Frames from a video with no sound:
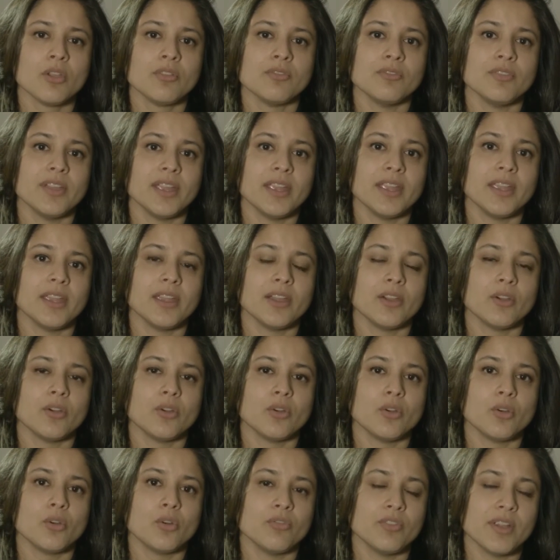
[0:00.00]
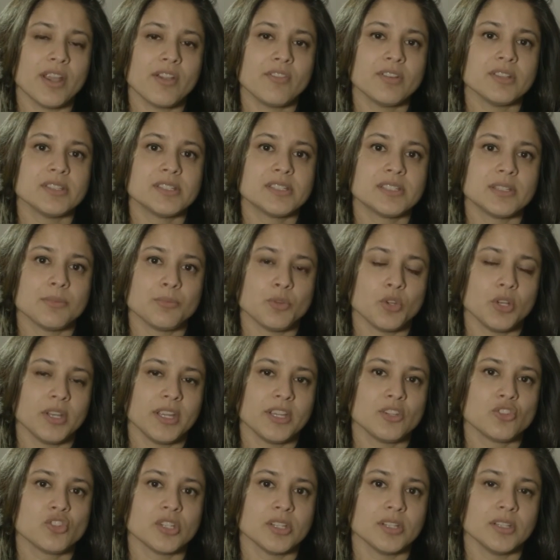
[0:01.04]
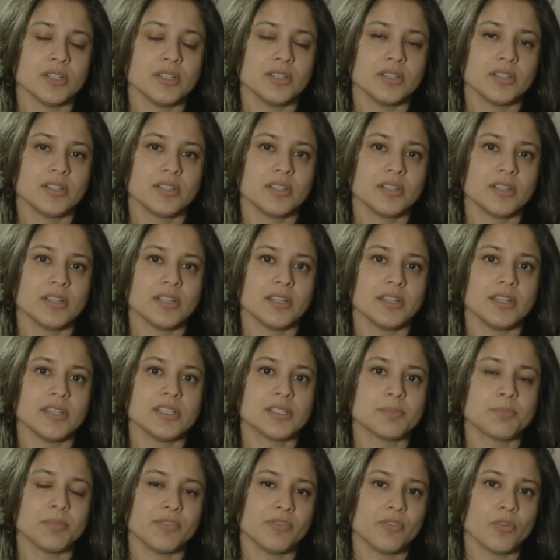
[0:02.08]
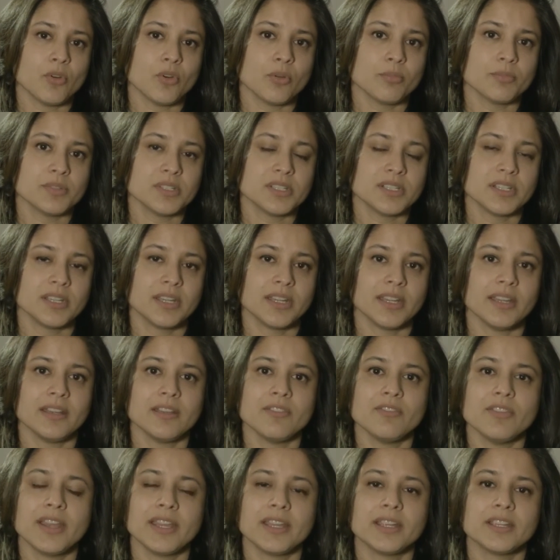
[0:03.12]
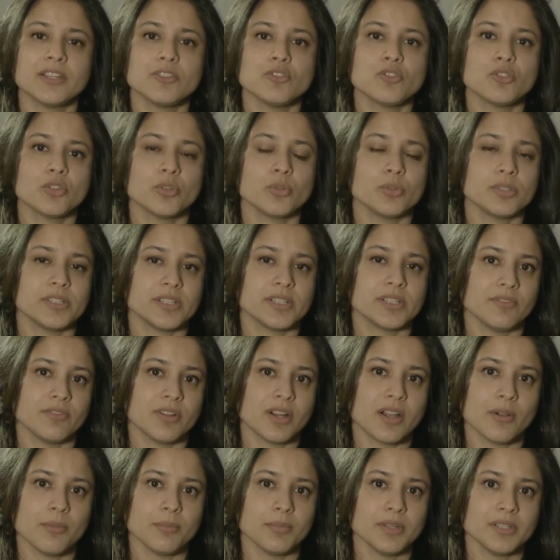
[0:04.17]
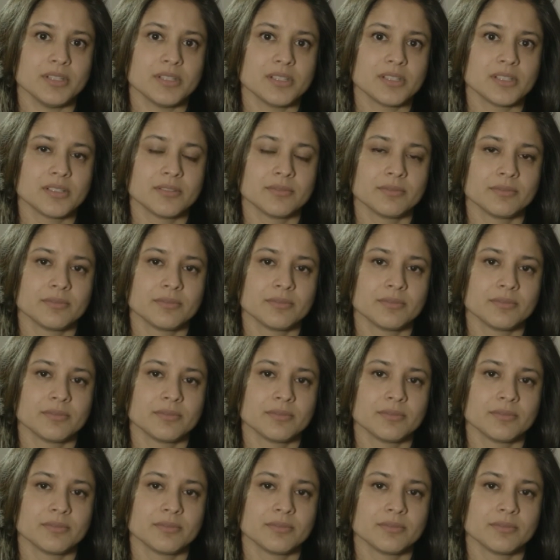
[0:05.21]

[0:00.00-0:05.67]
where ovarian stimulation is performed in a very controlled environment.